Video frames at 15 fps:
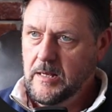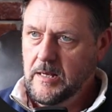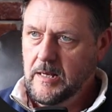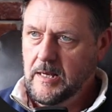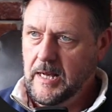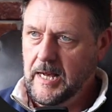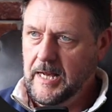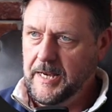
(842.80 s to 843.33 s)

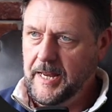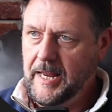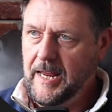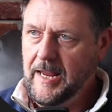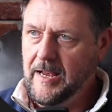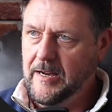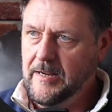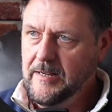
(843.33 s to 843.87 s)
And
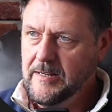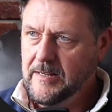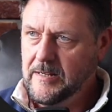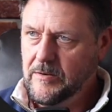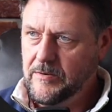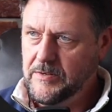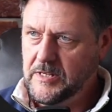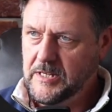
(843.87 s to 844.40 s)
here,
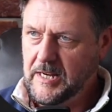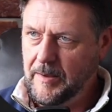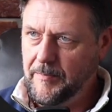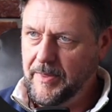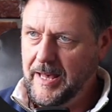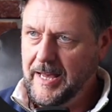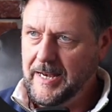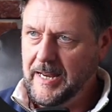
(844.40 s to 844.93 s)
skip
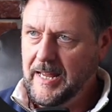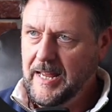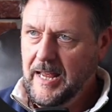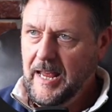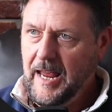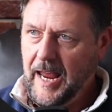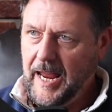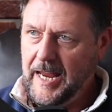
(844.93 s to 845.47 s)
that,
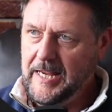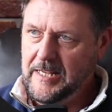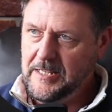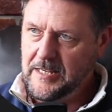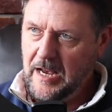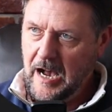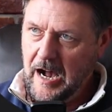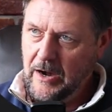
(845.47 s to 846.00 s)

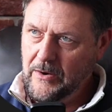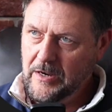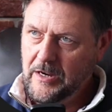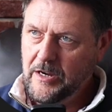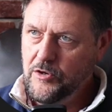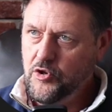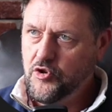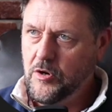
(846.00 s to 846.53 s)
is our
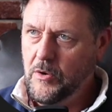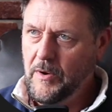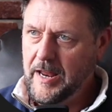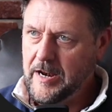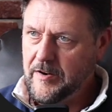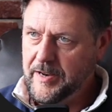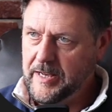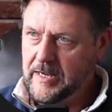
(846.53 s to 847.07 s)
control
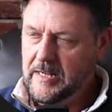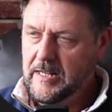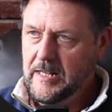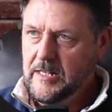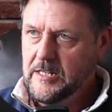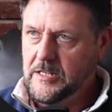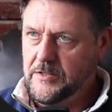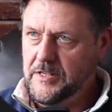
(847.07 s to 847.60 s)
area.
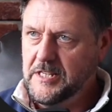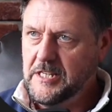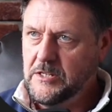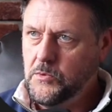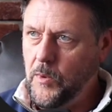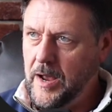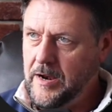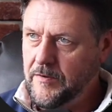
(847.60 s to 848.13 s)
So this
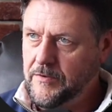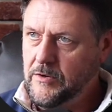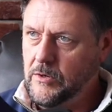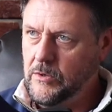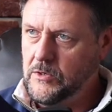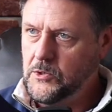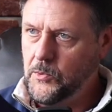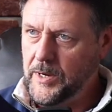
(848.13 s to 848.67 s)
is where, of
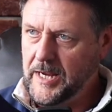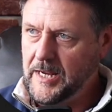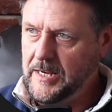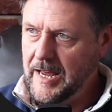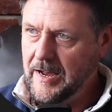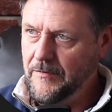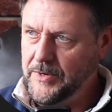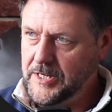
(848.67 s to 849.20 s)
course, we can
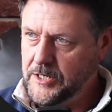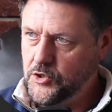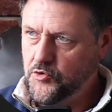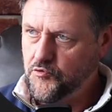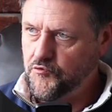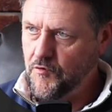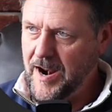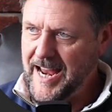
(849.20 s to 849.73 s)
now, if we just
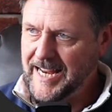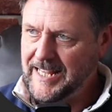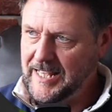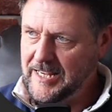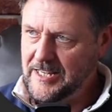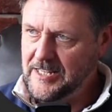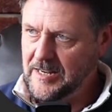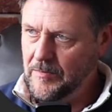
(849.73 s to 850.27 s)
drag
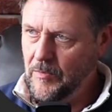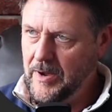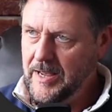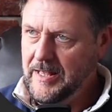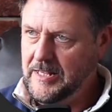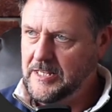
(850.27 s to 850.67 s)
this somewhere, let's